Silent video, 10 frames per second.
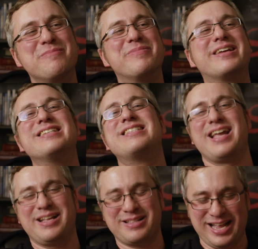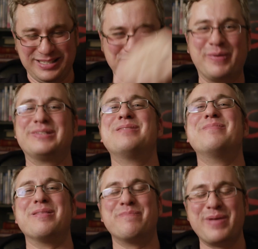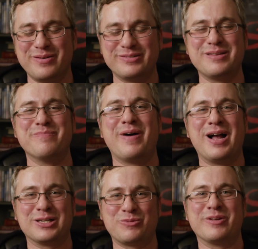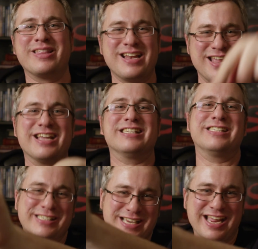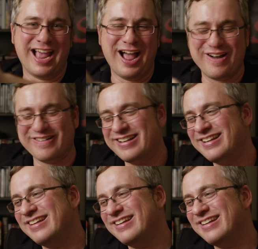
Because that puts him in the penalty box where then he can sneak out.